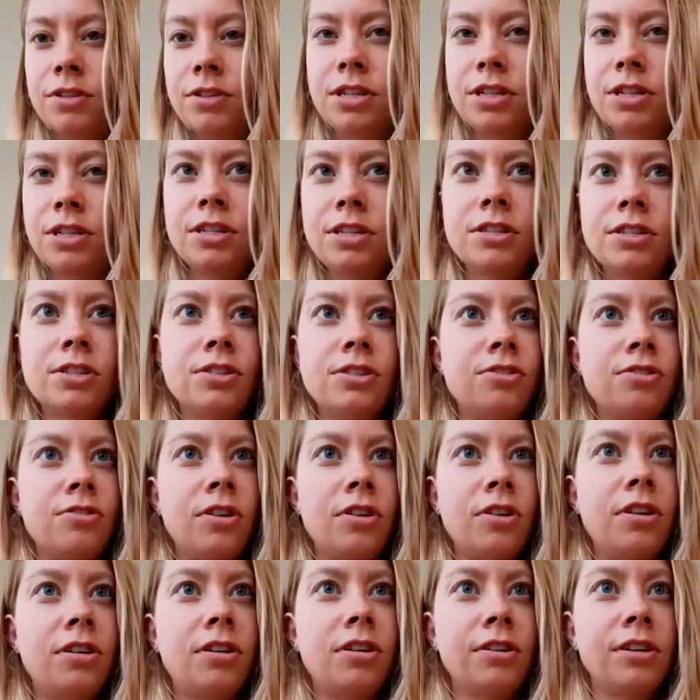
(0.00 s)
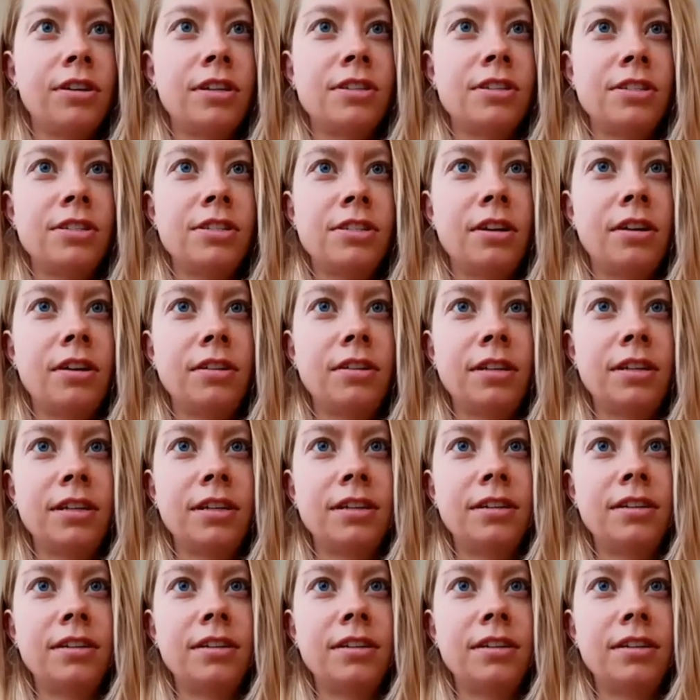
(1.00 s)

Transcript: she's strong and solid.